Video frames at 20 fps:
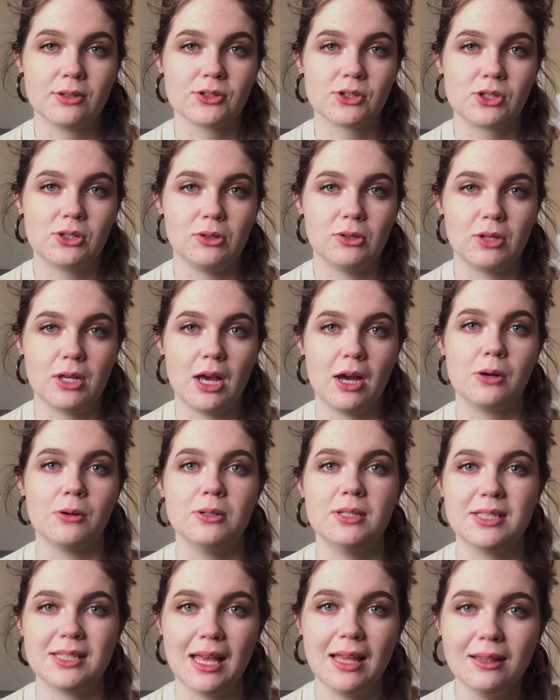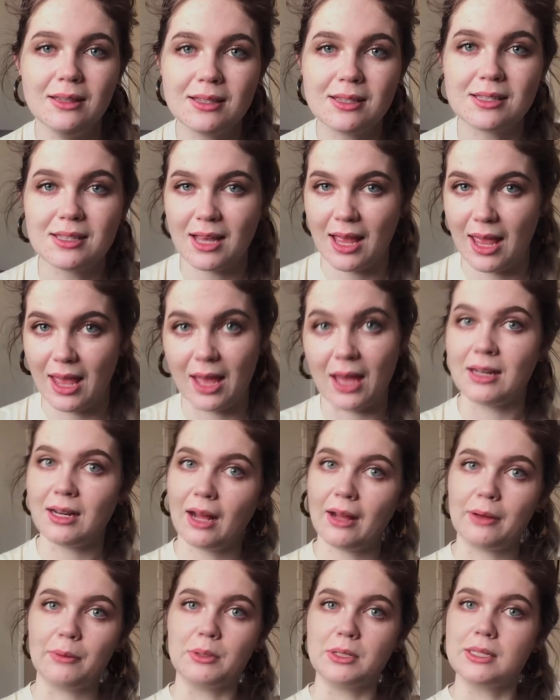Studio scents, and
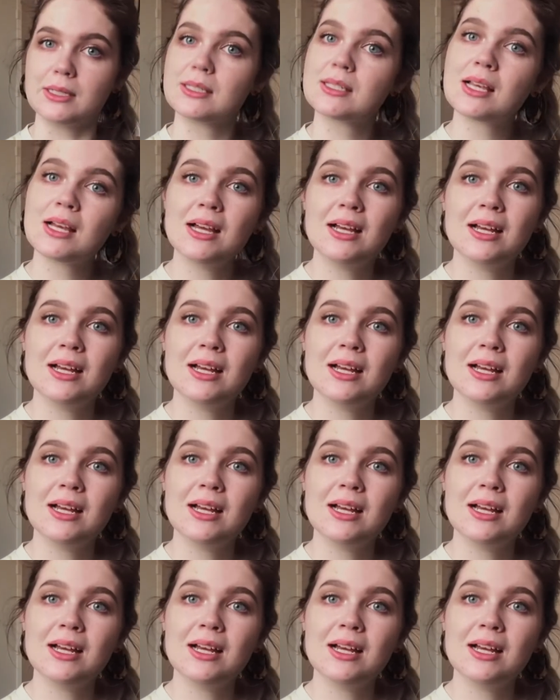I was